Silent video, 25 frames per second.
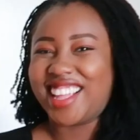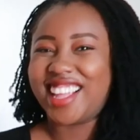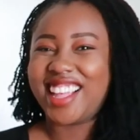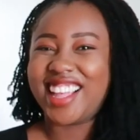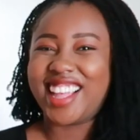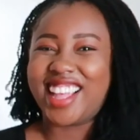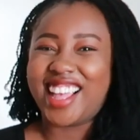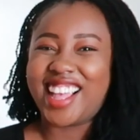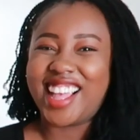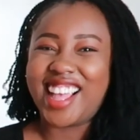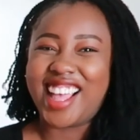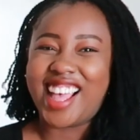
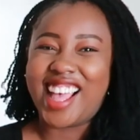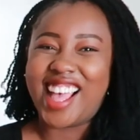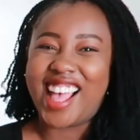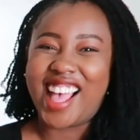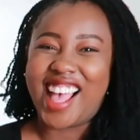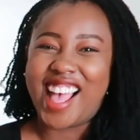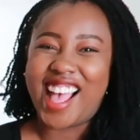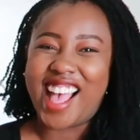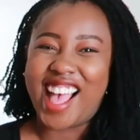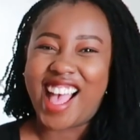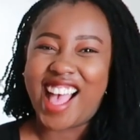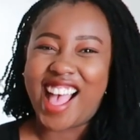
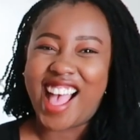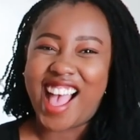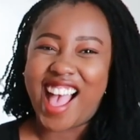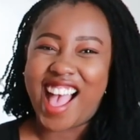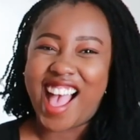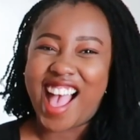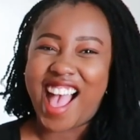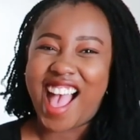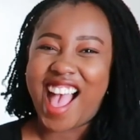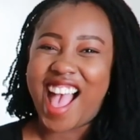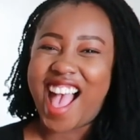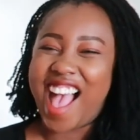
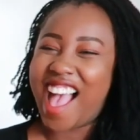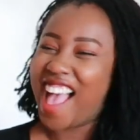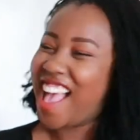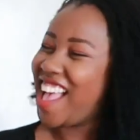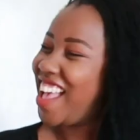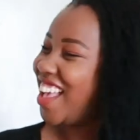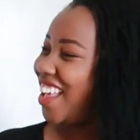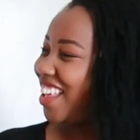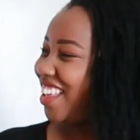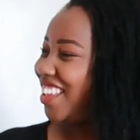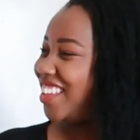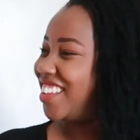
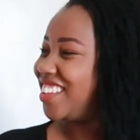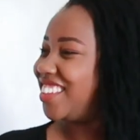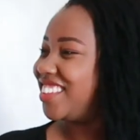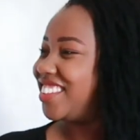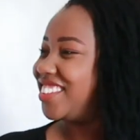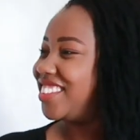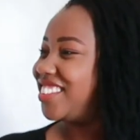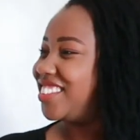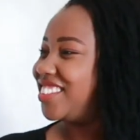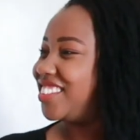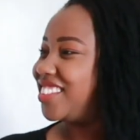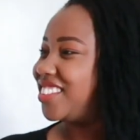
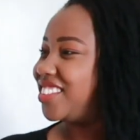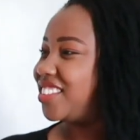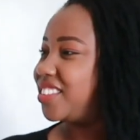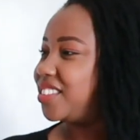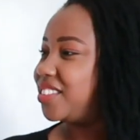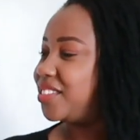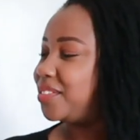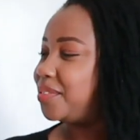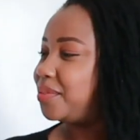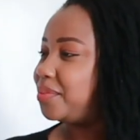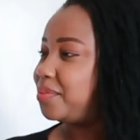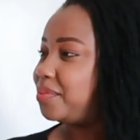
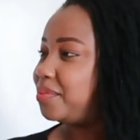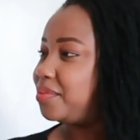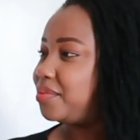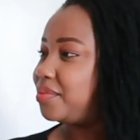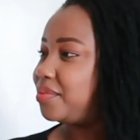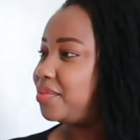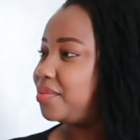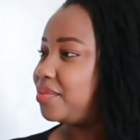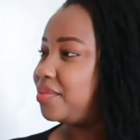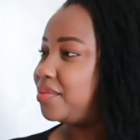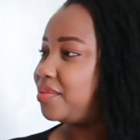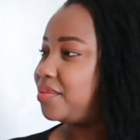
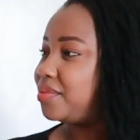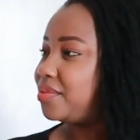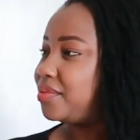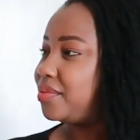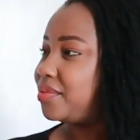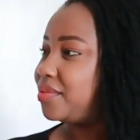This person isn't speaking.